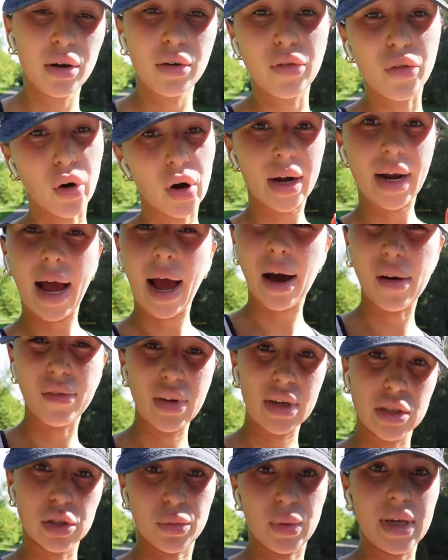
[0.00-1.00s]

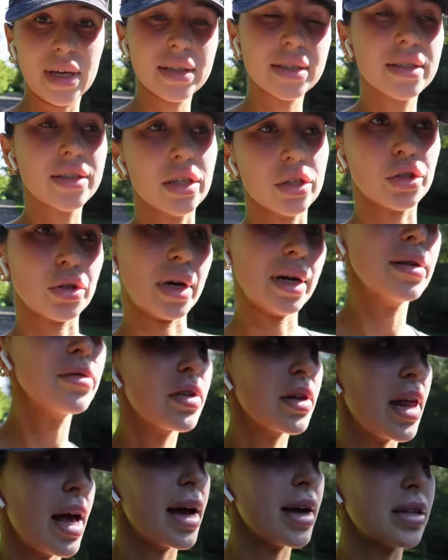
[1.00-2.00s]
4.5-ish weeks to train
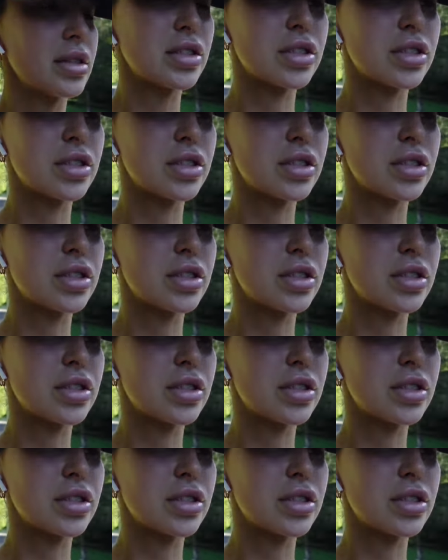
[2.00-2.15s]
for that,